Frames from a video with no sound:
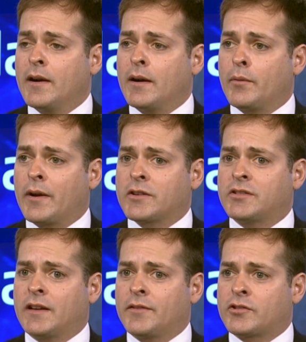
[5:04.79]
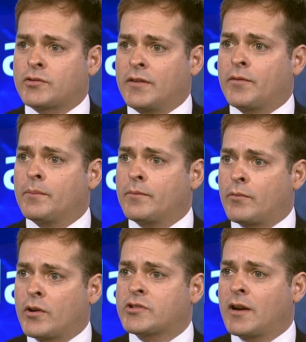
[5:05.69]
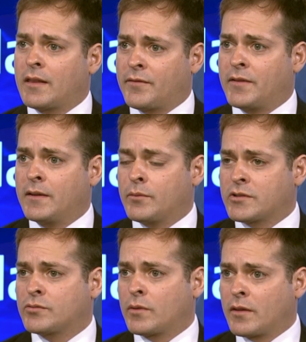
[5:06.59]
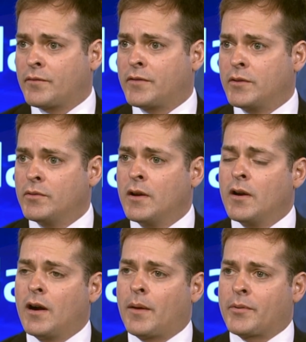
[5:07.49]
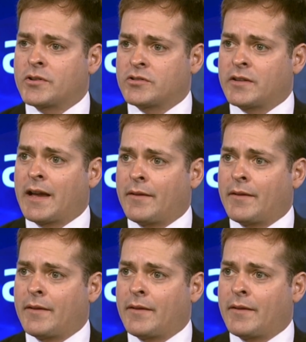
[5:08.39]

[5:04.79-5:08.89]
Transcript: We're actually down the street from Rothschild Lafite, which is one of the few operations they have